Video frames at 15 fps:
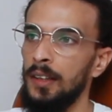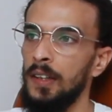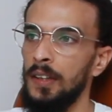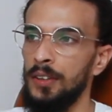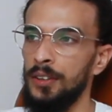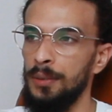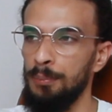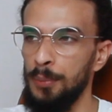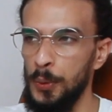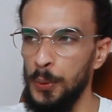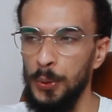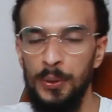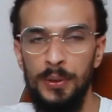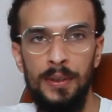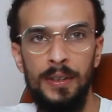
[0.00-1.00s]
are
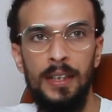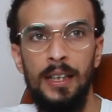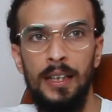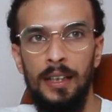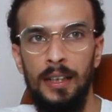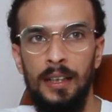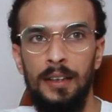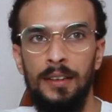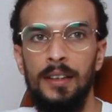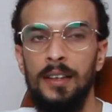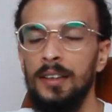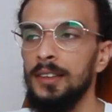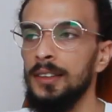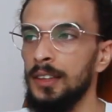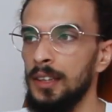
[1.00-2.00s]
important and
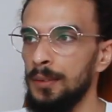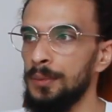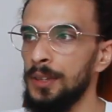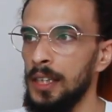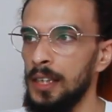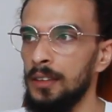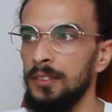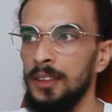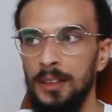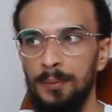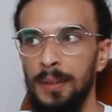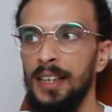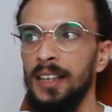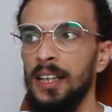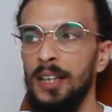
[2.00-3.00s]
sometimes
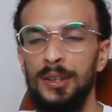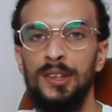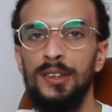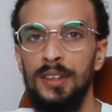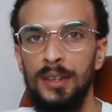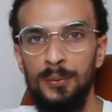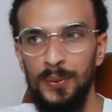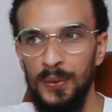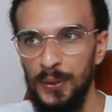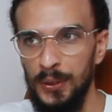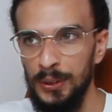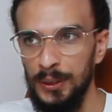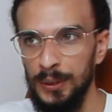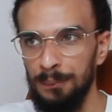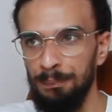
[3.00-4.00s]
speak louder than
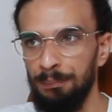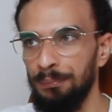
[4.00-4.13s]
words,